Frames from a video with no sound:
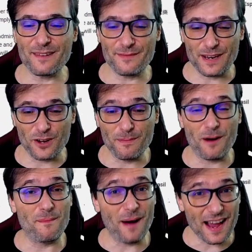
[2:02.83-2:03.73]
a video
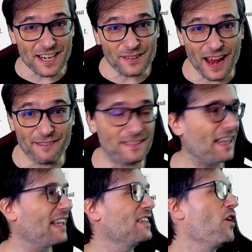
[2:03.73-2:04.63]
about
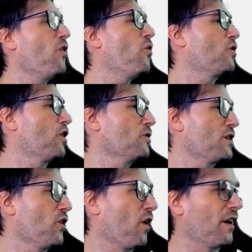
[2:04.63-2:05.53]
Minecraft no, close the
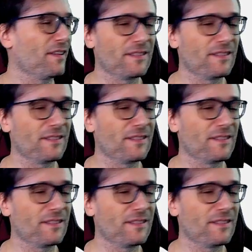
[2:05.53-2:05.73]
door.